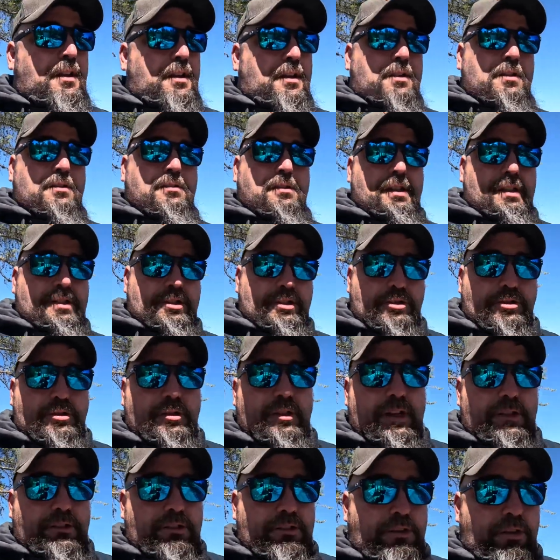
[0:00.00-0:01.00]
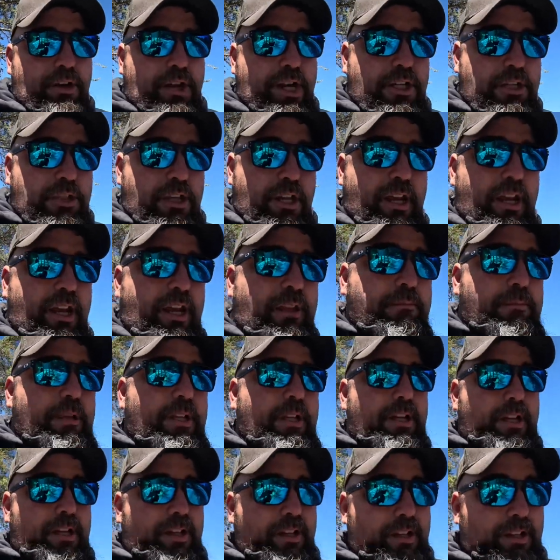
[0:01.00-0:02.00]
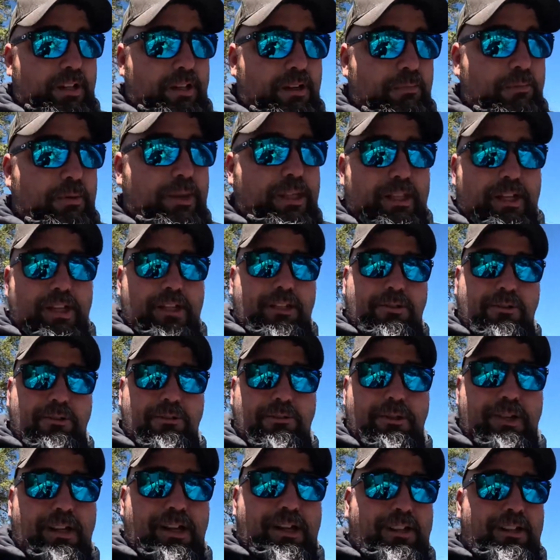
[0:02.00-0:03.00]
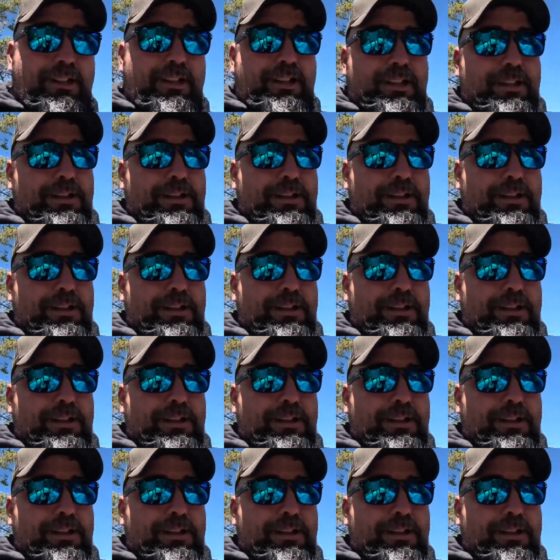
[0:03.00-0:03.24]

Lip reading: use it as a trash can. But we like to